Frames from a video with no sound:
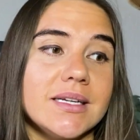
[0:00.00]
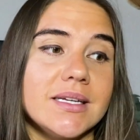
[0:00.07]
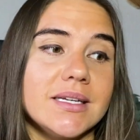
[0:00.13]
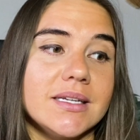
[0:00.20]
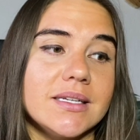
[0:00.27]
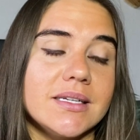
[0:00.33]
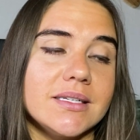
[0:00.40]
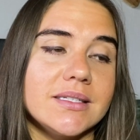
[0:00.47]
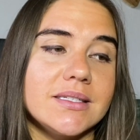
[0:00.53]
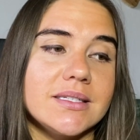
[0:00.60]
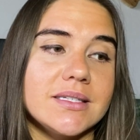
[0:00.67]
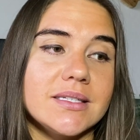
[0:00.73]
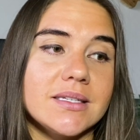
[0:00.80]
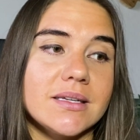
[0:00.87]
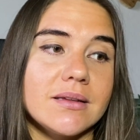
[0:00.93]

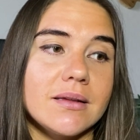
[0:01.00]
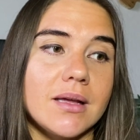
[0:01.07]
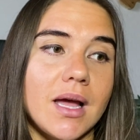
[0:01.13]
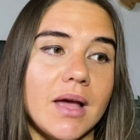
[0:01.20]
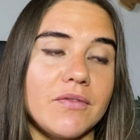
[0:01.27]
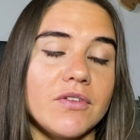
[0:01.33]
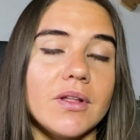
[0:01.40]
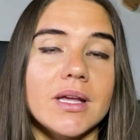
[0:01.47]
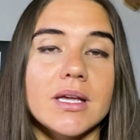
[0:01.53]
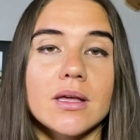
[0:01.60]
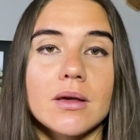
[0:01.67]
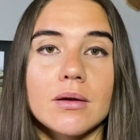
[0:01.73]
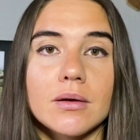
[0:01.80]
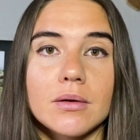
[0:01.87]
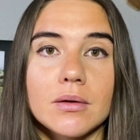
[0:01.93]
I feel like
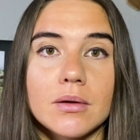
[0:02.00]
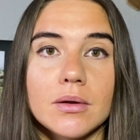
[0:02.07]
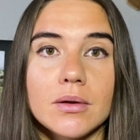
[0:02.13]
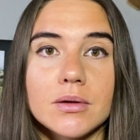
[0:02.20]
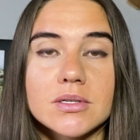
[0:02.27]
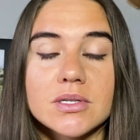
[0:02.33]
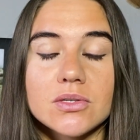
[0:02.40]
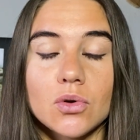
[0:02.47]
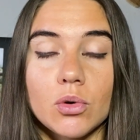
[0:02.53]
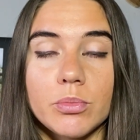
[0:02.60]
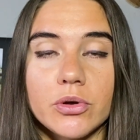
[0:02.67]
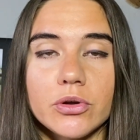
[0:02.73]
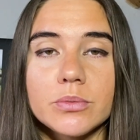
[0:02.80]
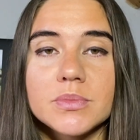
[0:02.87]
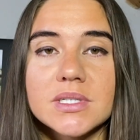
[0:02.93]
sore
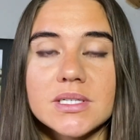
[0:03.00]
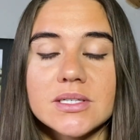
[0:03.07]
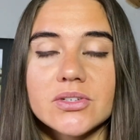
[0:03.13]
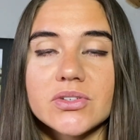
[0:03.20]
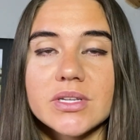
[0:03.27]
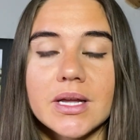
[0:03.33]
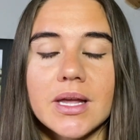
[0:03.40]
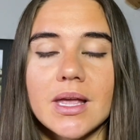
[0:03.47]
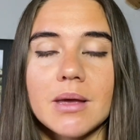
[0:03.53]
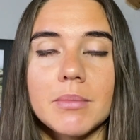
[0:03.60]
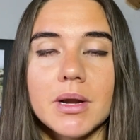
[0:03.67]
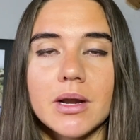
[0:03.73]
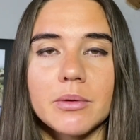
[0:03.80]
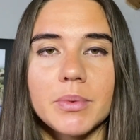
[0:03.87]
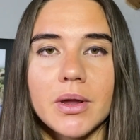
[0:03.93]
boobs is just like
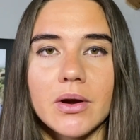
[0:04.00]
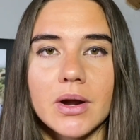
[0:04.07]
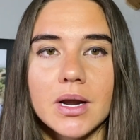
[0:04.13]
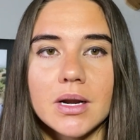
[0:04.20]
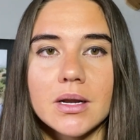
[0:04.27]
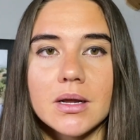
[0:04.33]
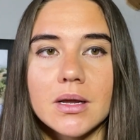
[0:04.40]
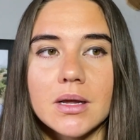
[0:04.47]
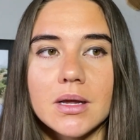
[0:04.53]
imminent period.